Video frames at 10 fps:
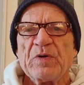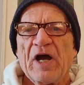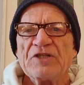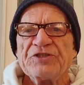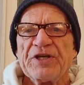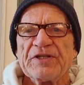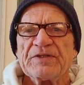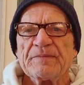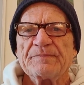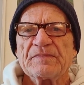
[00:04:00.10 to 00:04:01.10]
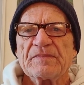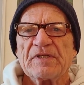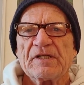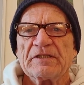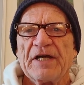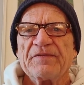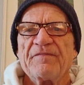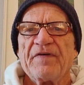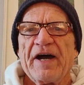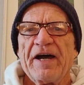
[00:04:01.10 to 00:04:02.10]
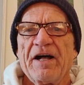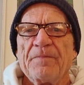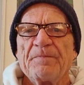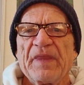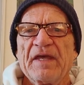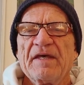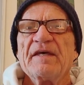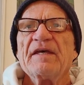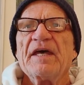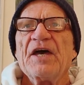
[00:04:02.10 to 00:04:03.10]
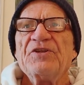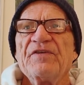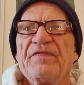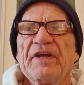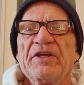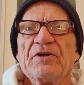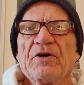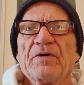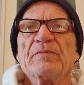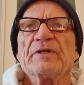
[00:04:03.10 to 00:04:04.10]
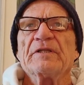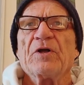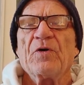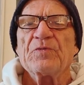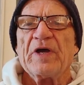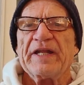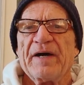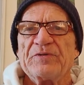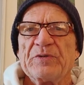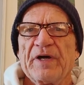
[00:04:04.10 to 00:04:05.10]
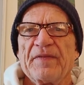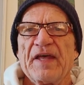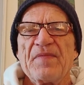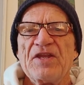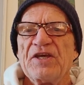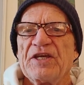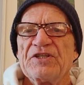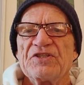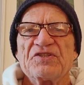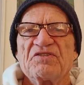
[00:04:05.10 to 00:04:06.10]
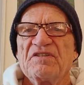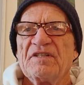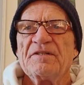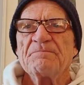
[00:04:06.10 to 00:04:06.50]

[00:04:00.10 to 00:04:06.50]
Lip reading: project, click the file, and your video will load right up to it. And then you can just